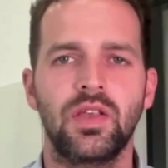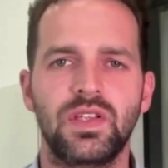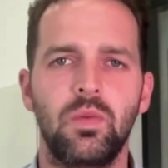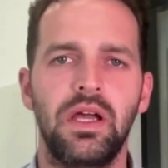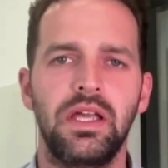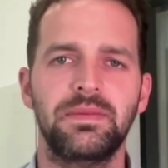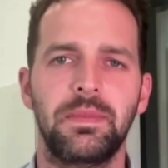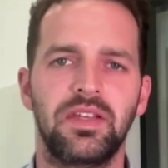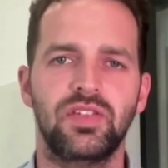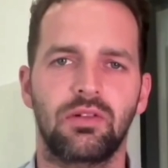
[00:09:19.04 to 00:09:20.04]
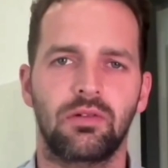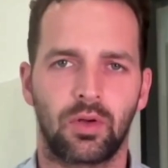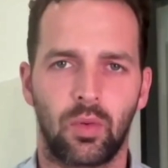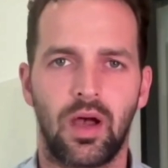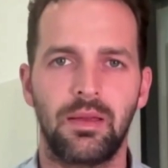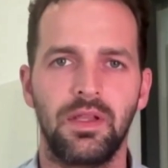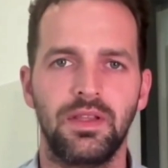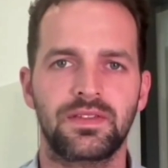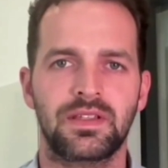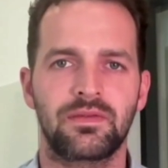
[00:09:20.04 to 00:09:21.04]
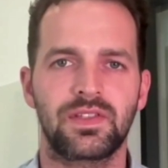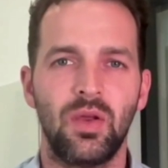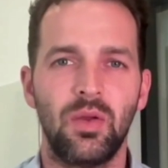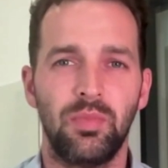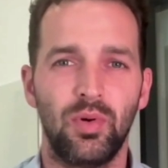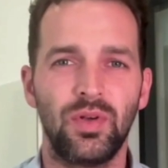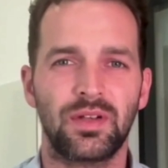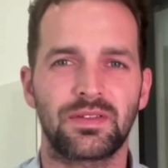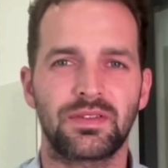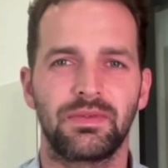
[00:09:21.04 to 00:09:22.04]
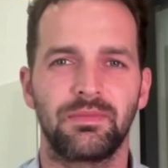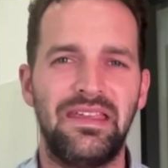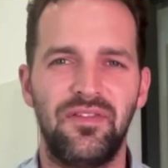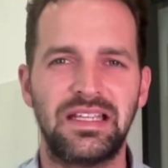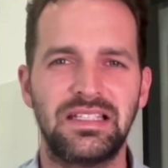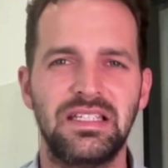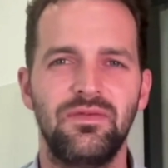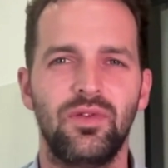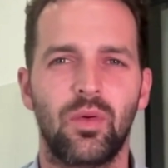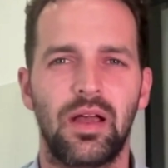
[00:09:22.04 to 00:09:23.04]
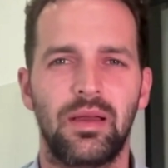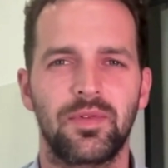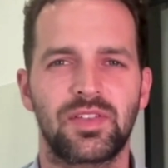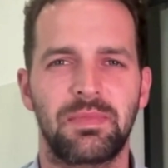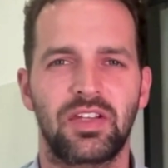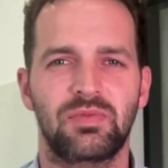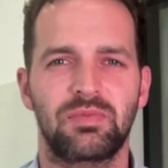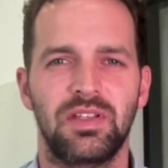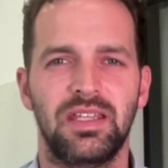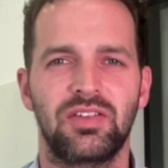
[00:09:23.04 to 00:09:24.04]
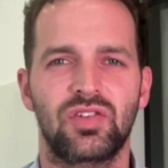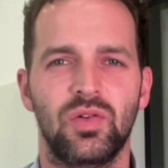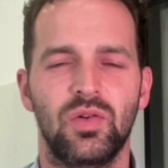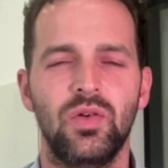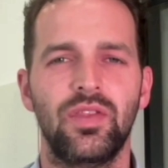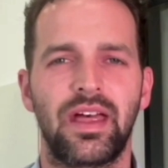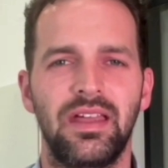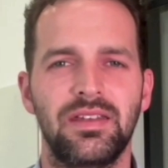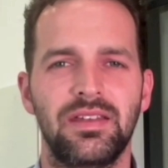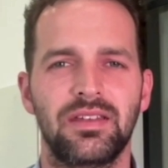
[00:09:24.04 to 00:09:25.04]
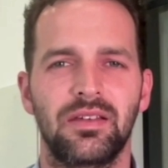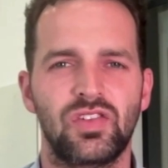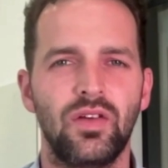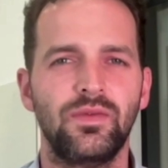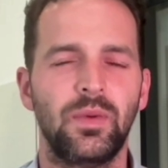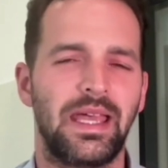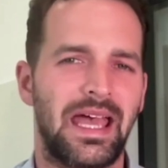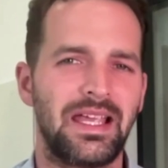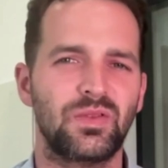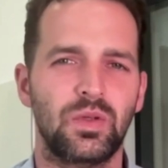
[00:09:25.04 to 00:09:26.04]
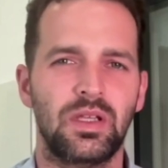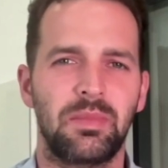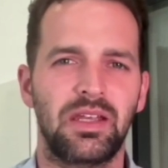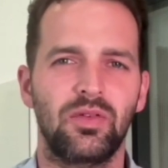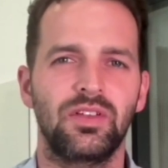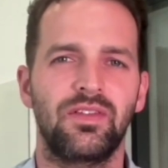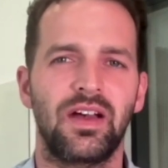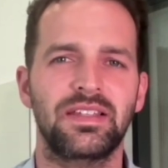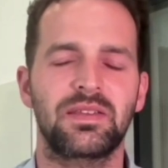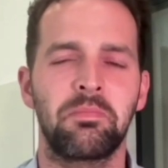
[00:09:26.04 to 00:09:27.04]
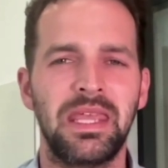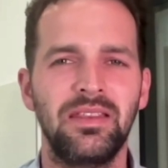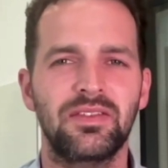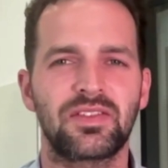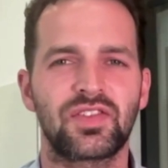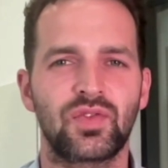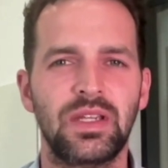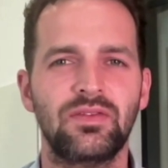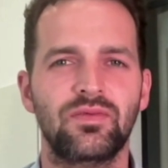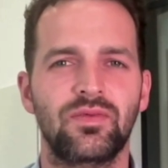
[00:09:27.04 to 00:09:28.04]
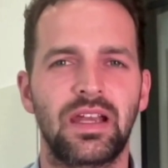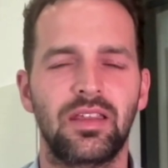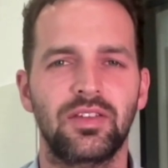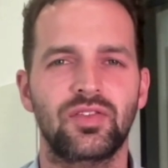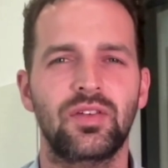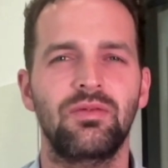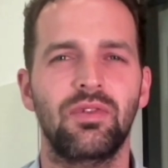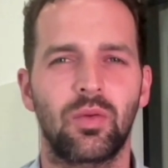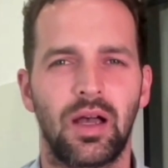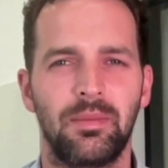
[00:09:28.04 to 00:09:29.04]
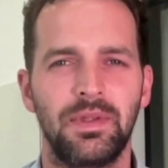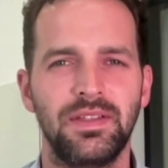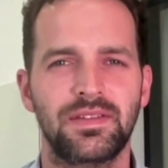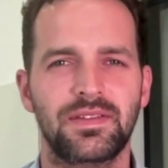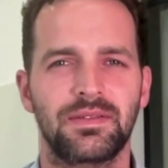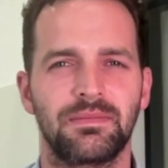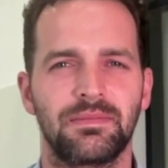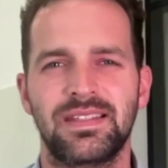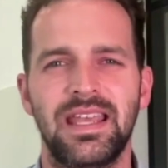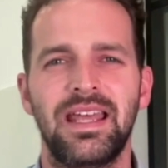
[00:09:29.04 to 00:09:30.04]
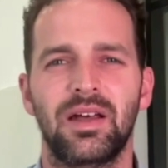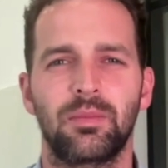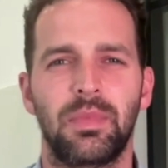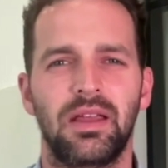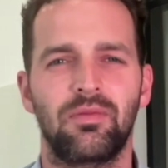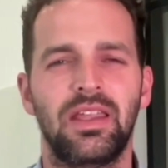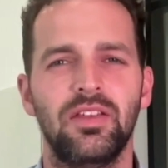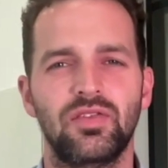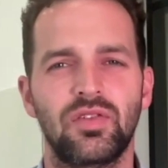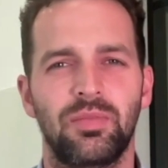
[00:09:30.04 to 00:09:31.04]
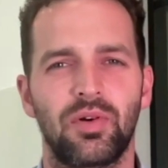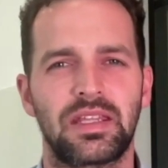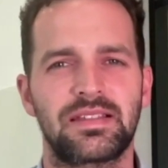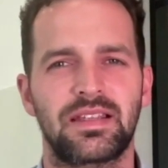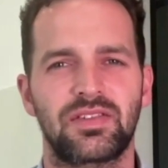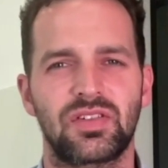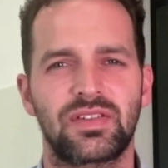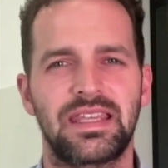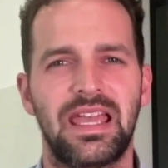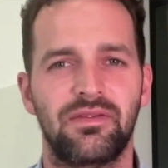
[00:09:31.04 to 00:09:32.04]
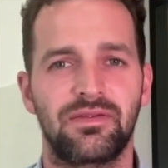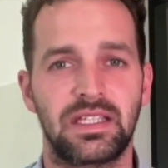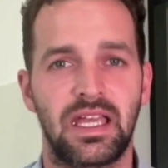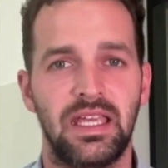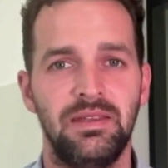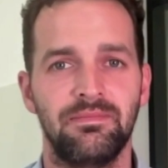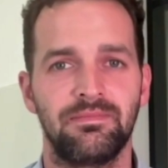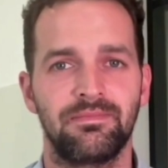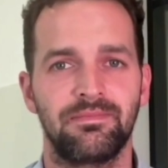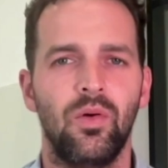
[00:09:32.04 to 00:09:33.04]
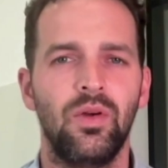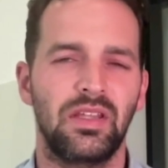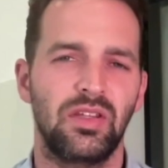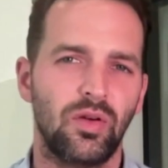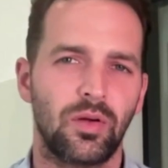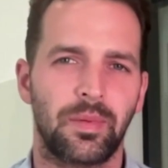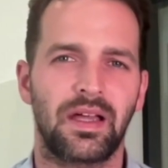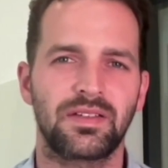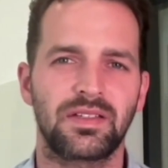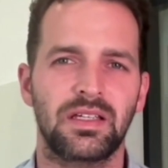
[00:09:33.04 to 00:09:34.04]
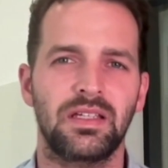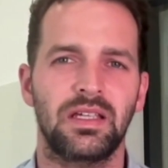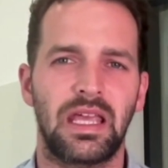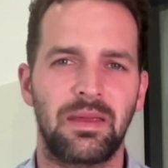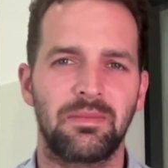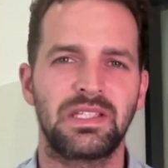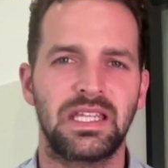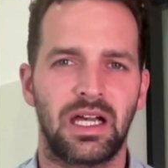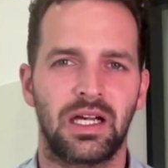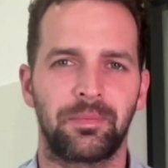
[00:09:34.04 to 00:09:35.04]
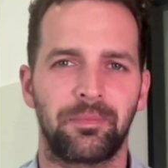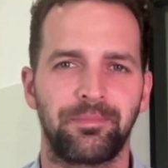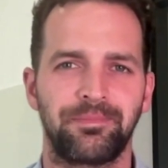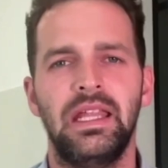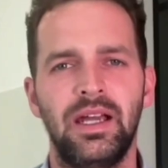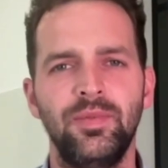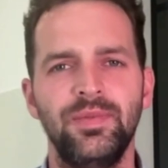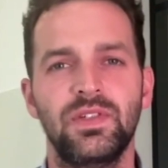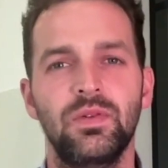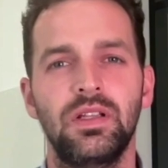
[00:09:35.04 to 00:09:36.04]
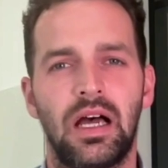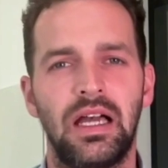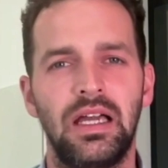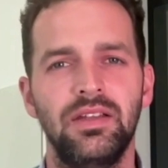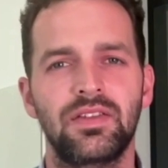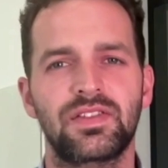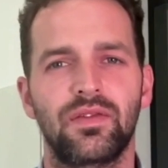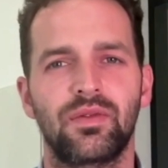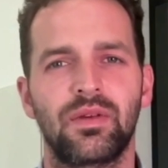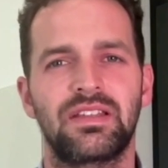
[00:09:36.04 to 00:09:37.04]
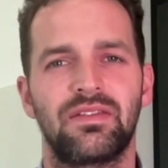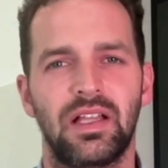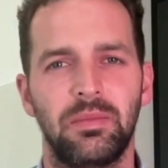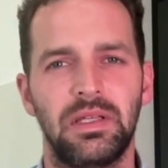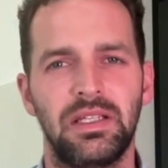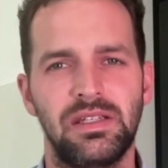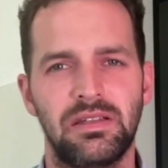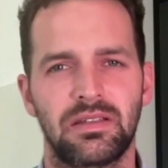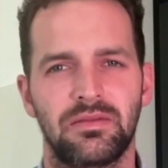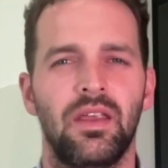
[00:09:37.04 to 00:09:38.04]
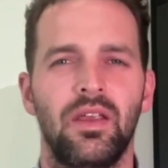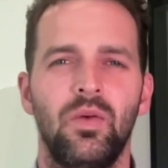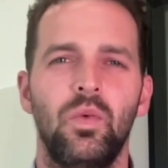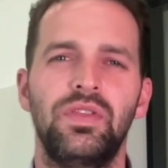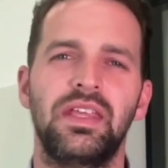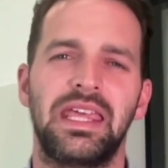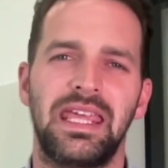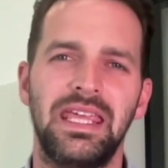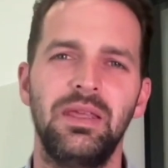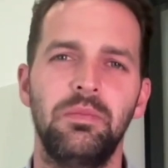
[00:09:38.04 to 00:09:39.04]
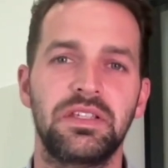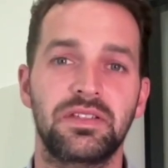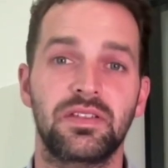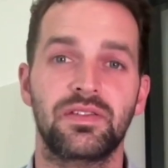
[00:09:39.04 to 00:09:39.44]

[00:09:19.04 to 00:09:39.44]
So why is managing requirements so important? Effective requirements management ensure that software as or in a medical device meet the strict regulatory requirements set out by regulatory bodies such as the FDA or in Europe under MDR. It helps to align software development with the key business